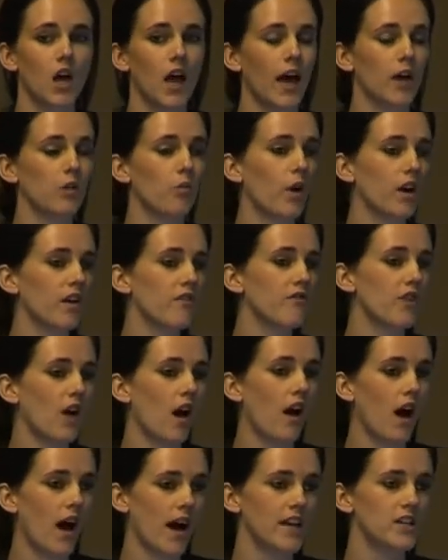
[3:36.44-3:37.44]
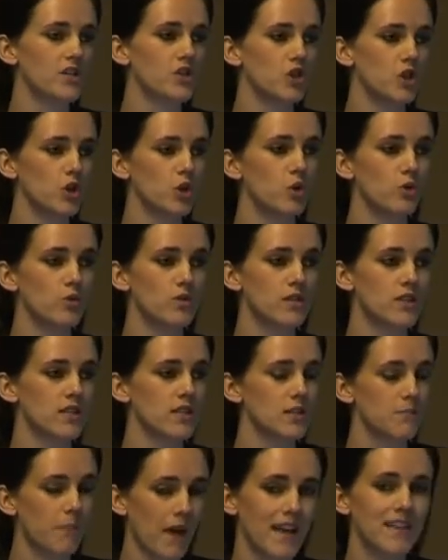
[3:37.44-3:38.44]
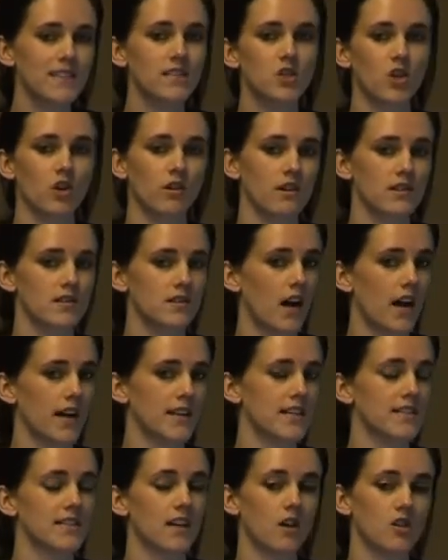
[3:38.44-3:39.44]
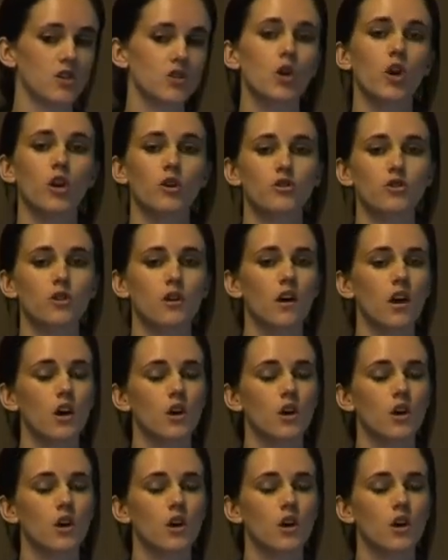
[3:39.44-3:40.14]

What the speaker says: And one of the highest used spaces on our site is our search.